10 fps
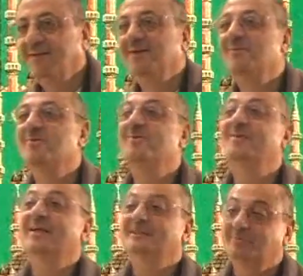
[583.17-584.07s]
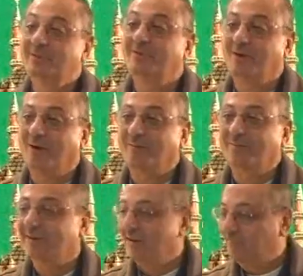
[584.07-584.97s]
Noon has been dropped.
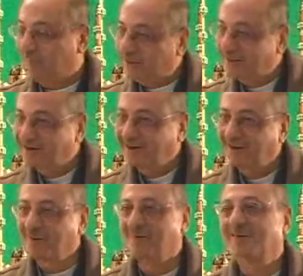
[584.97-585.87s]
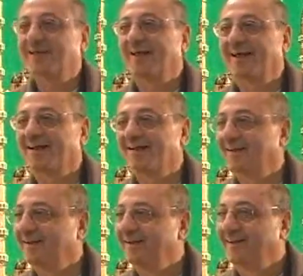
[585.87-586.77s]
Put a little noon there
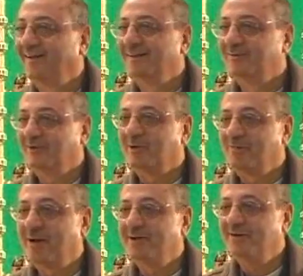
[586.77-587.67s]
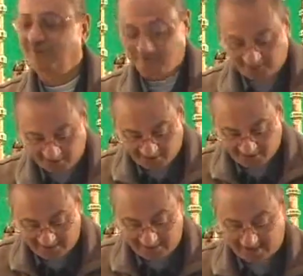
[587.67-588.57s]
to remind you, you know,
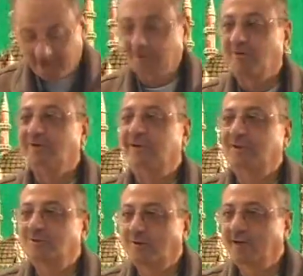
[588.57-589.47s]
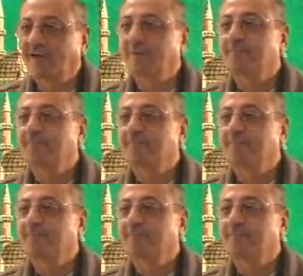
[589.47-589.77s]
it was actually